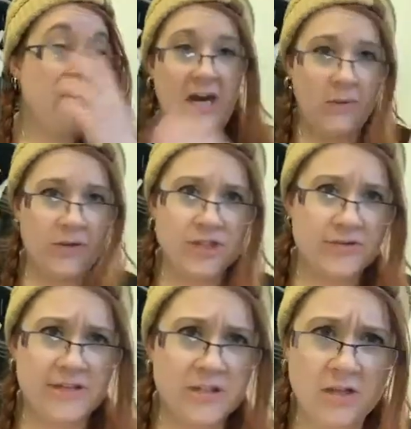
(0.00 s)
I wear
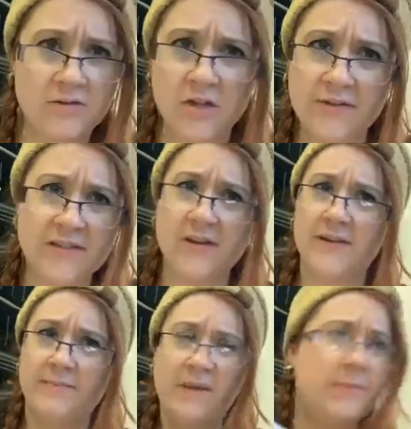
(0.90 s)
strange clothes all the
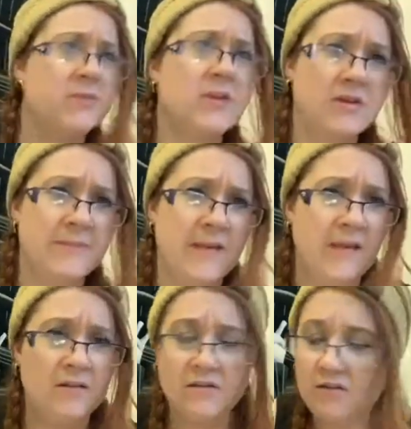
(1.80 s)
time. People talk to
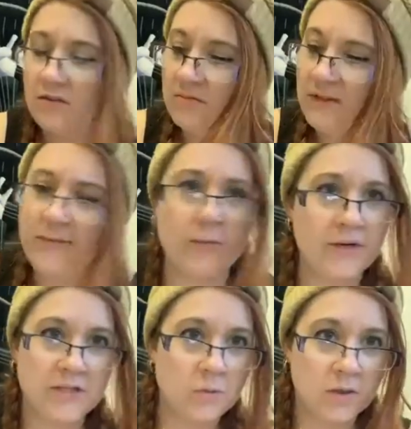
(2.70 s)
me, even
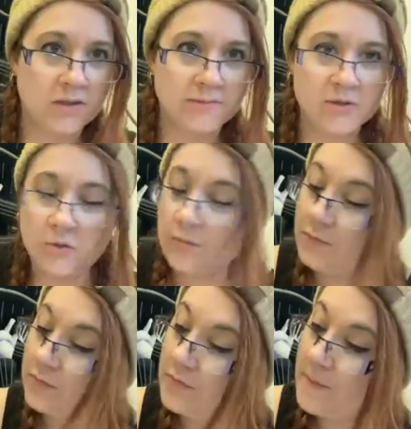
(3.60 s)
when I don't want them to.
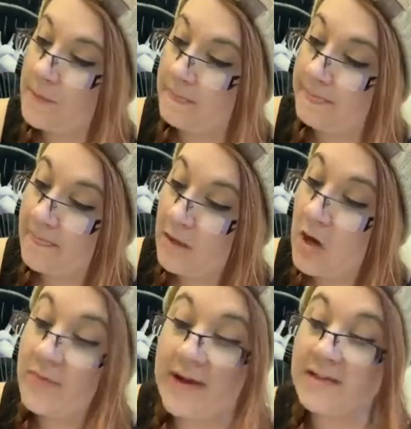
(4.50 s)

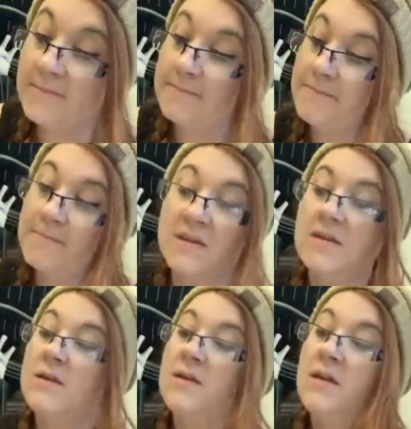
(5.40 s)
All right.
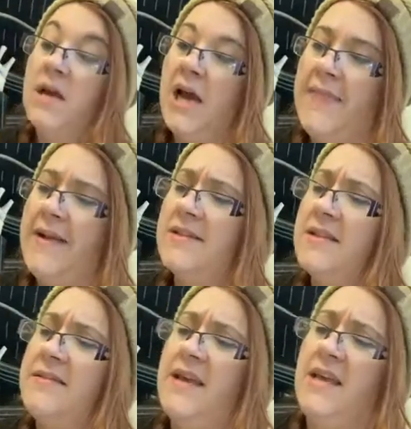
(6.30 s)
And there's
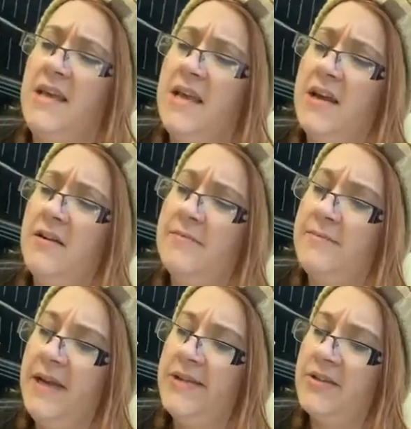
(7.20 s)
a thing here,
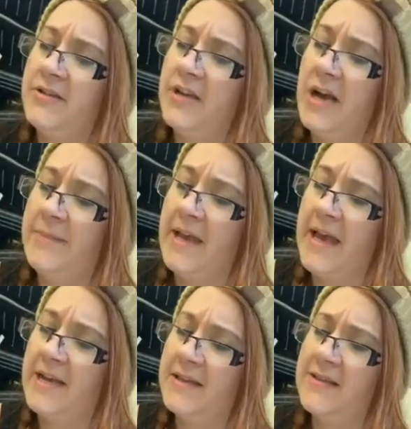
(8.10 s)
he turned the cup
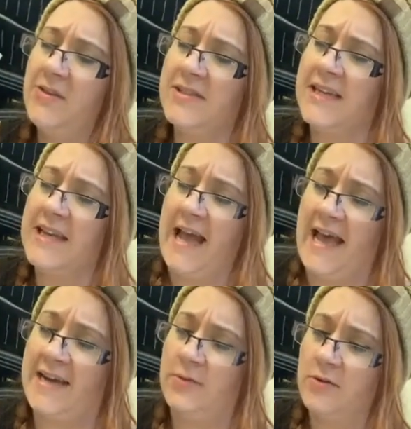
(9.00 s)
again, that looks like an
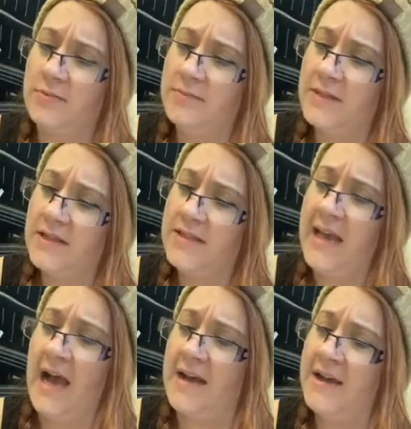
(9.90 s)
animal.
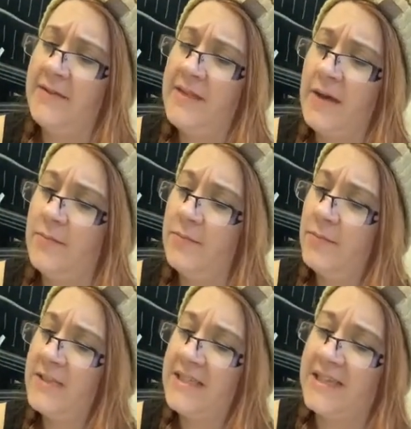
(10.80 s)
Yeah, if that
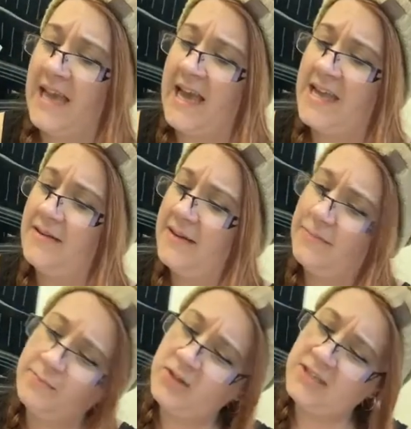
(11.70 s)
was its head,
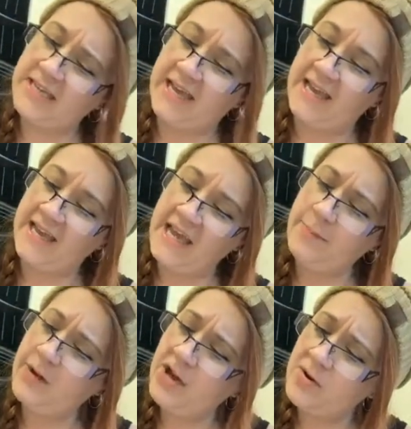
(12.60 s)
it looks like a
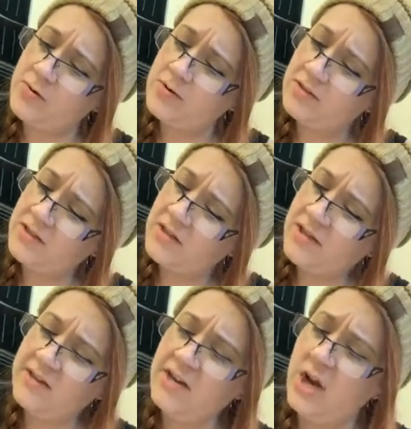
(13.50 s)
hippo.
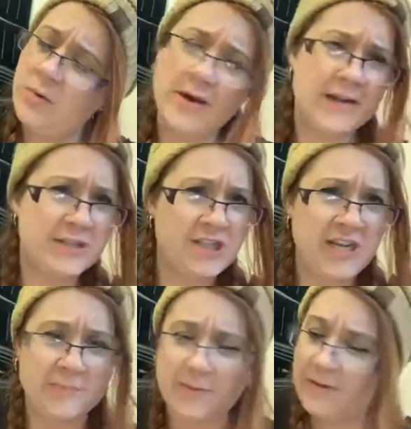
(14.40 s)
No, a
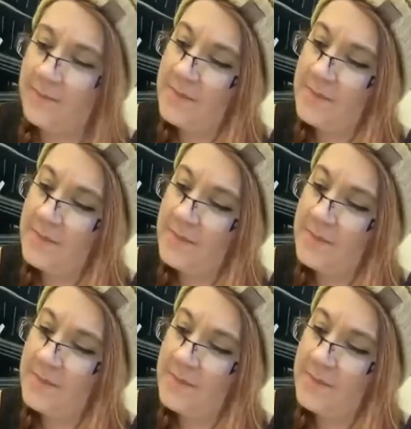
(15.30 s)
sheep.